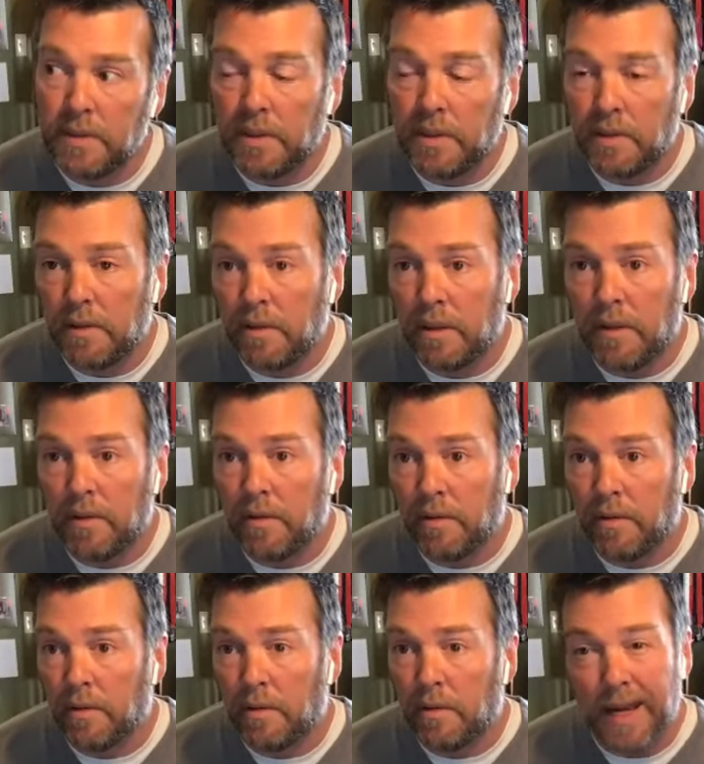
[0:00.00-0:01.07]
And, and,
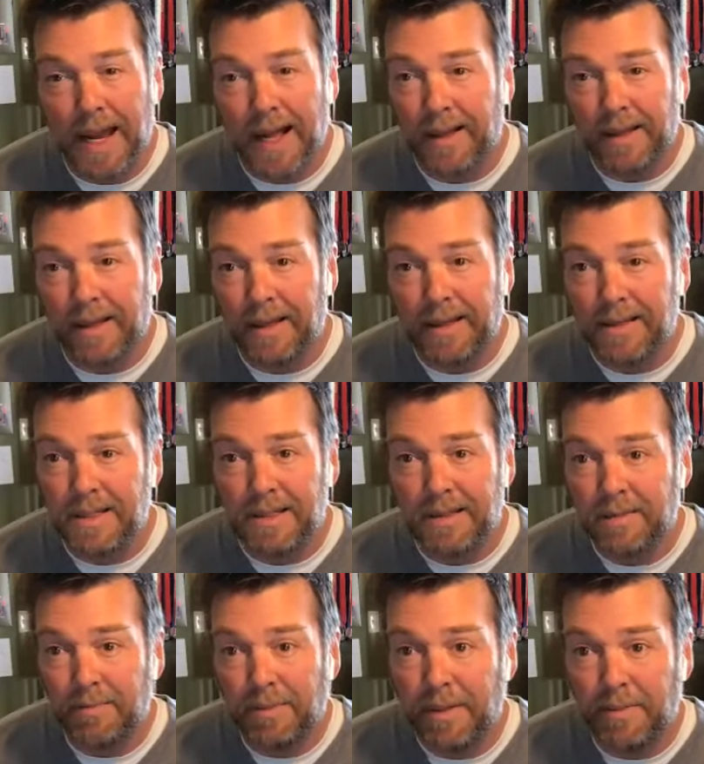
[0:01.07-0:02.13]
the reality is,
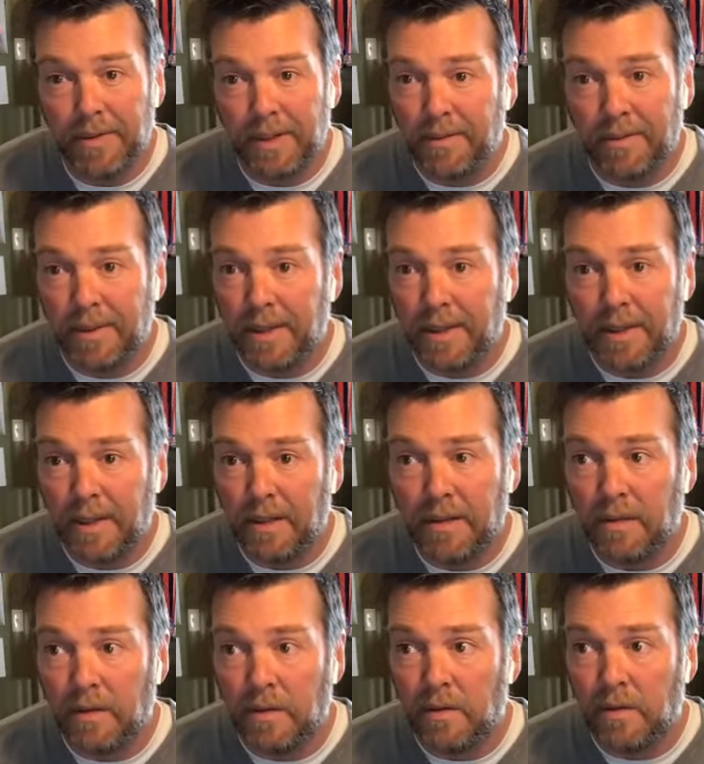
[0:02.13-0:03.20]
people didn't really need
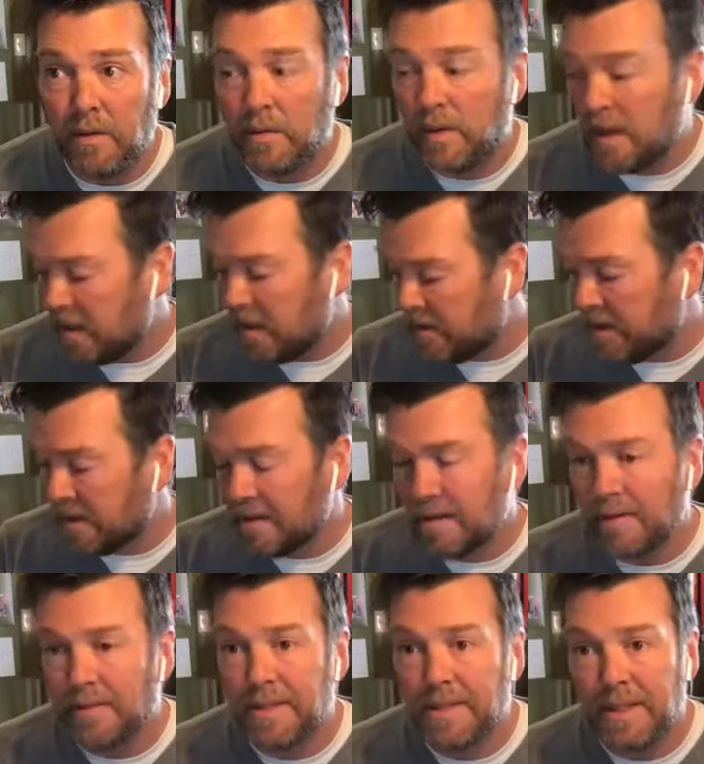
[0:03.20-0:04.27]
to do anything
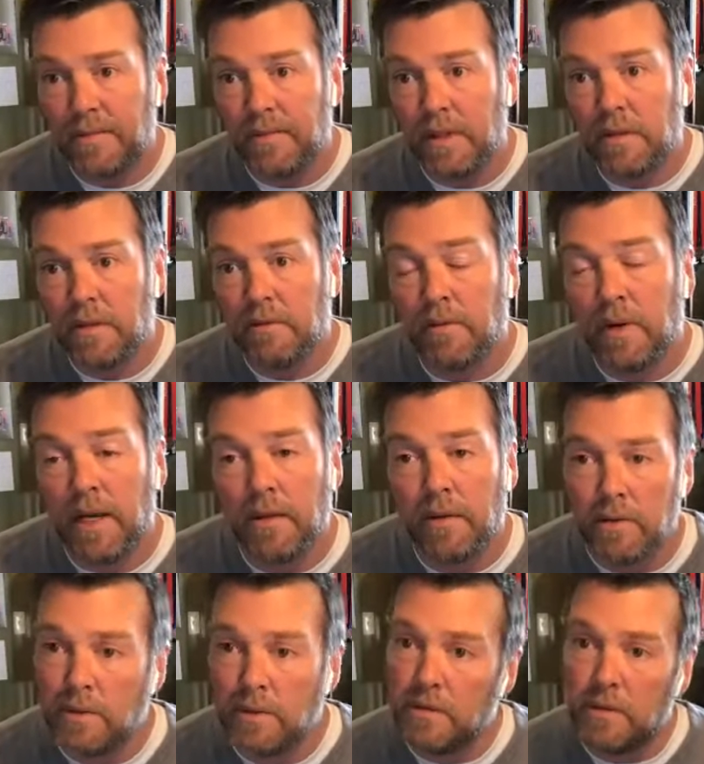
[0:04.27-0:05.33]
to receive it, right?
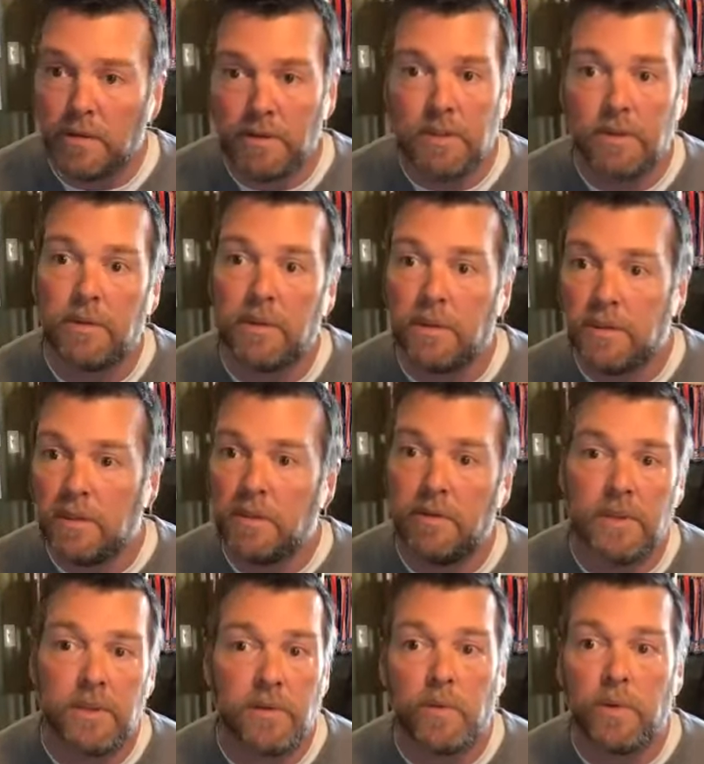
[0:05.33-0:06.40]
They're, they're still
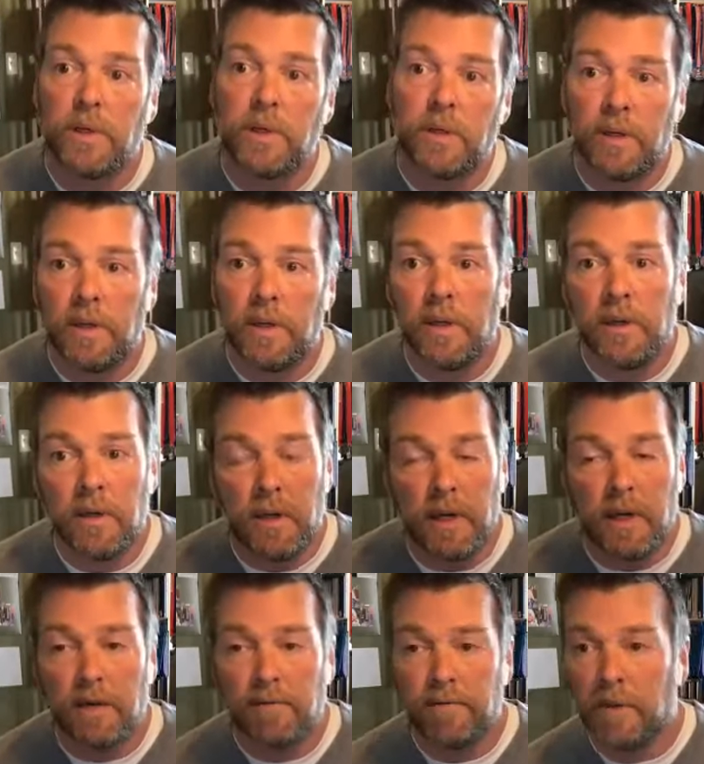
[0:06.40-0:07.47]
continuing to work
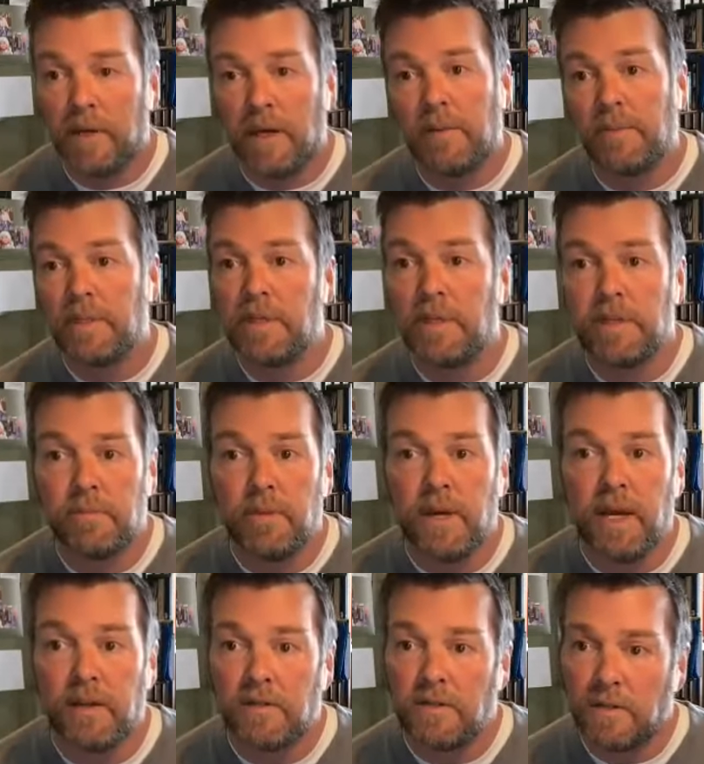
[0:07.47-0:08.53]
uh, for the compensation
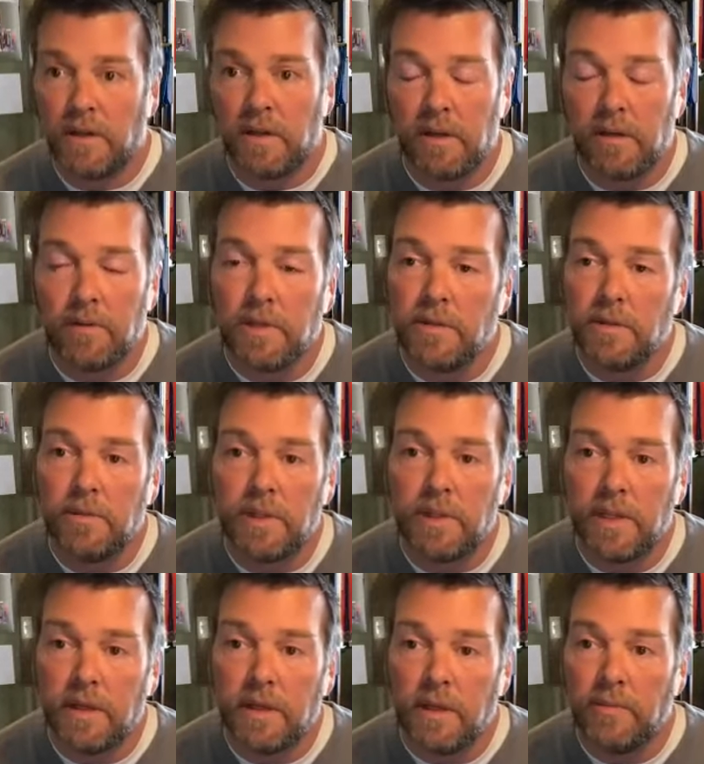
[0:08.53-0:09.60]
package that they agreed to when
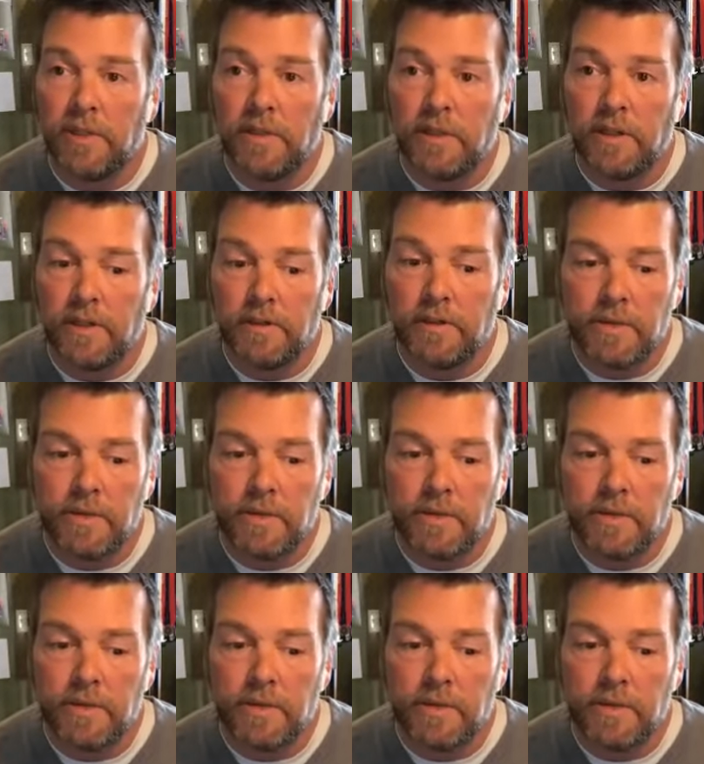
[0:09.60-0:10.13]
they came in here.